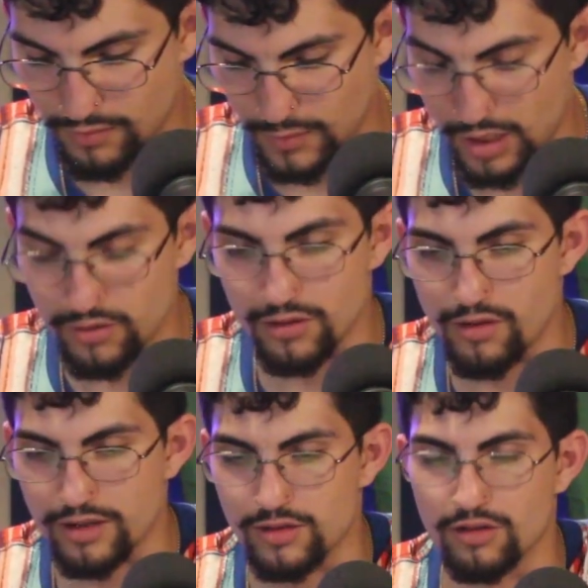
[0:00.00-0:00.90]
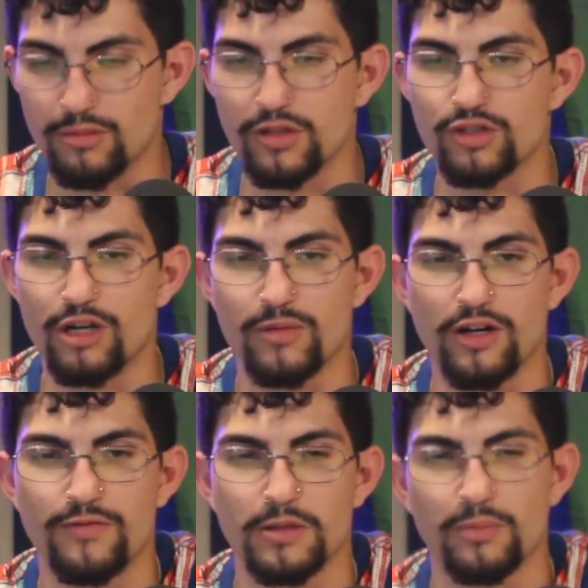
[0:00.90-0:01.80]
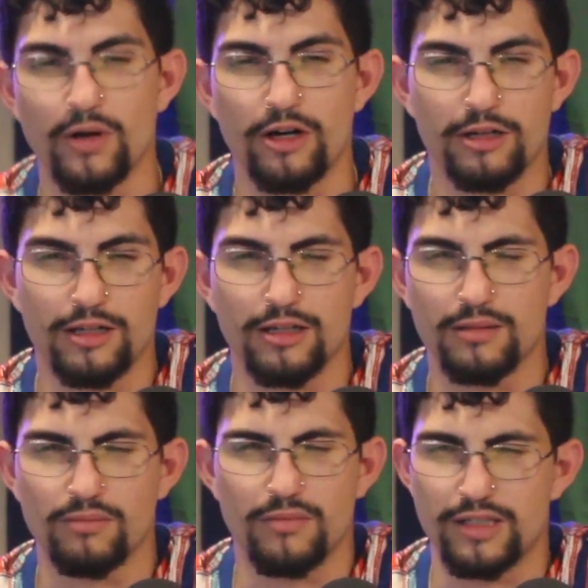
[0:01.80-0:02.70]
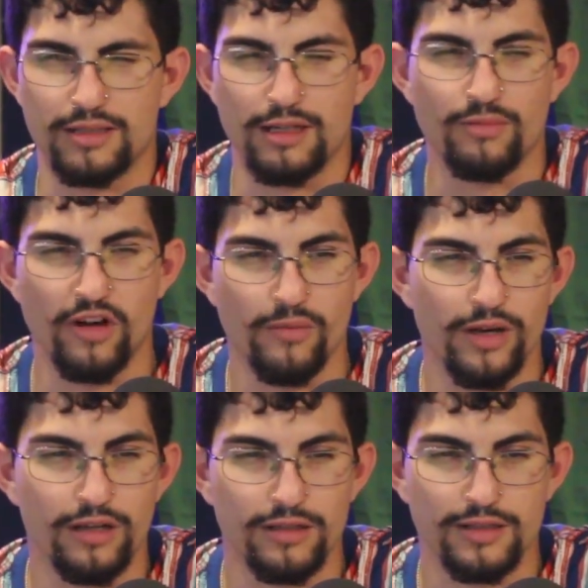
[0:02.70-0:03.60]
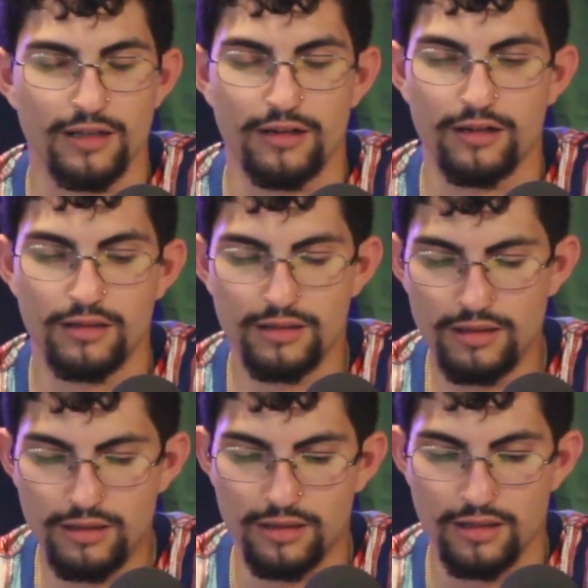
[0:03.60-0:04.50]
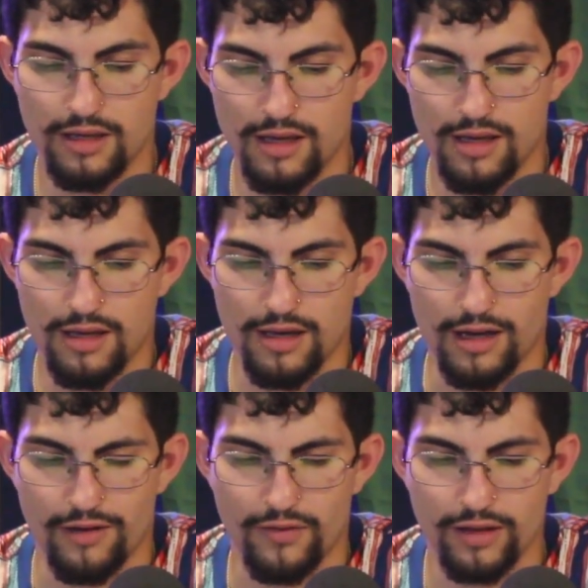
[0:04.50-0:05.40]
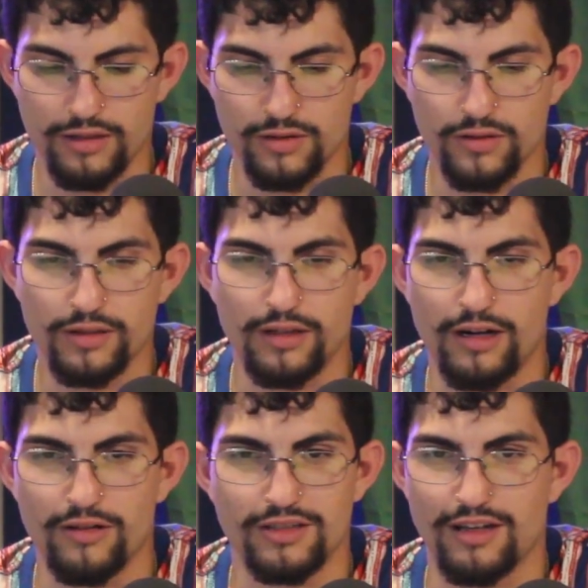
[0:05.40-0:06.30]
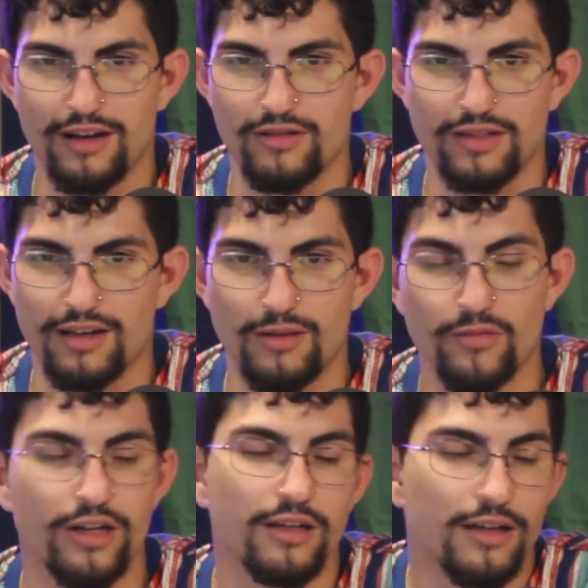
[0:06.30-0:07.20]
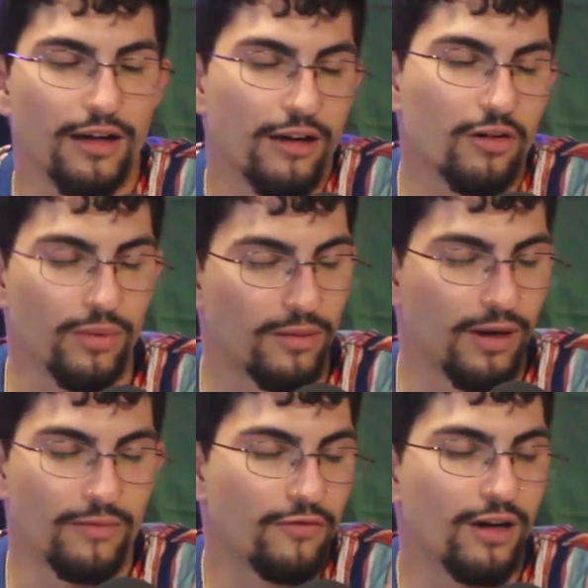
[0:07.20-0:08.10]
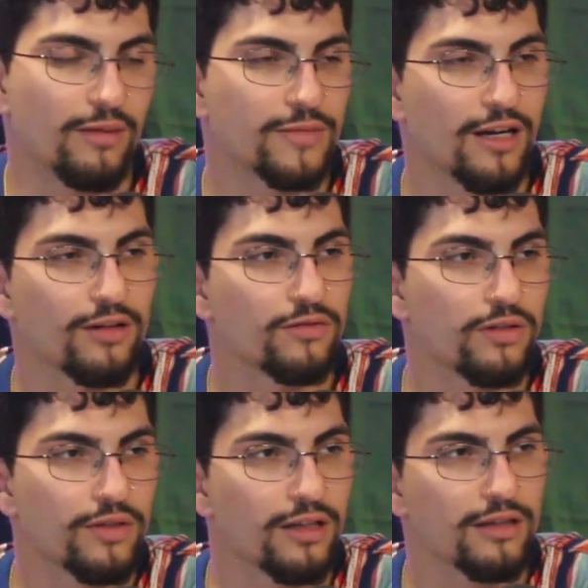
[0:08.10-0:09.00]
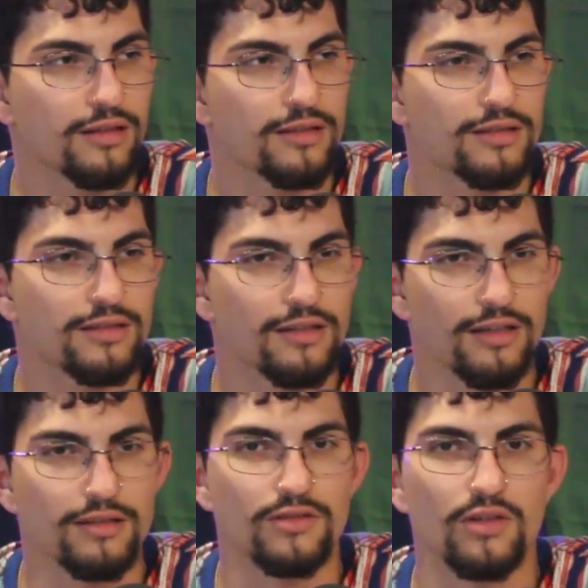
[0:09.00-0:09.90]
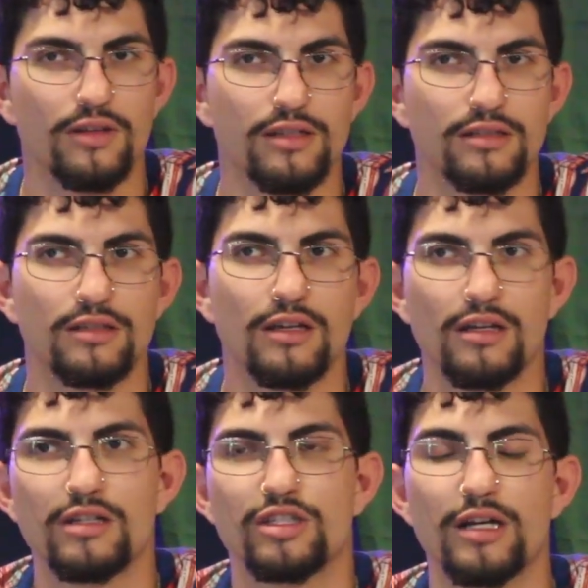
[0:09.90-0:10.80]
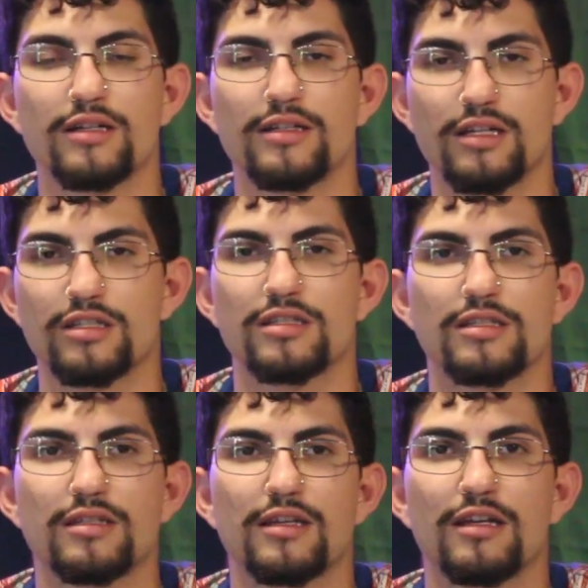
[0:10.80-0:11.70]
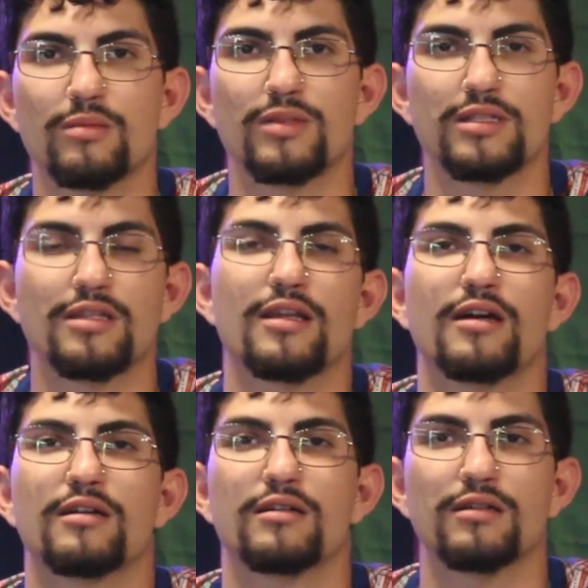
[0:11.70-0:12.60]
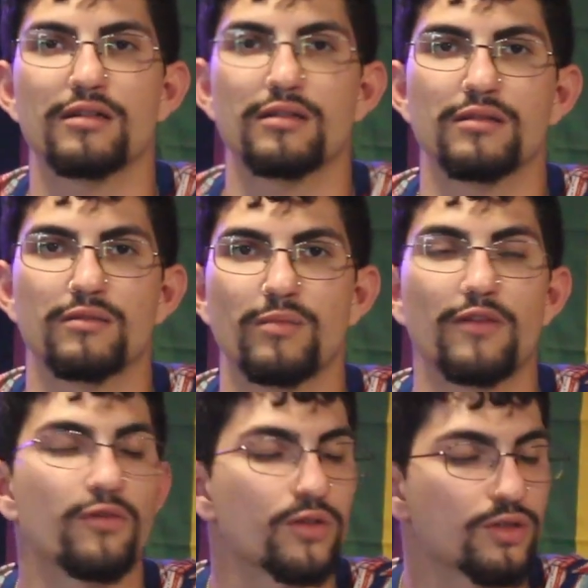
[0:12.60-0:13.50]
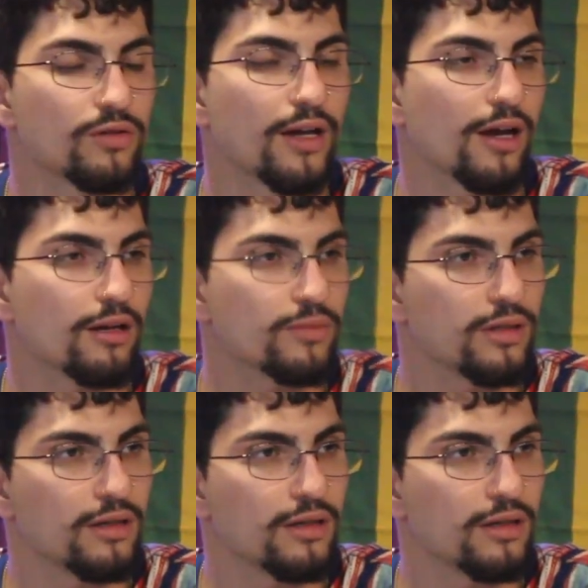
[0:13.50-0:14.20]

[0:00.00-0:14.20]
I don't know. I told him to drop me off at the park, and my stepmom met us there. And I finally told her that I was like, I'm ready to get help. I'm tired of living like this. And so then she had connections into getting me into that, my first rehab.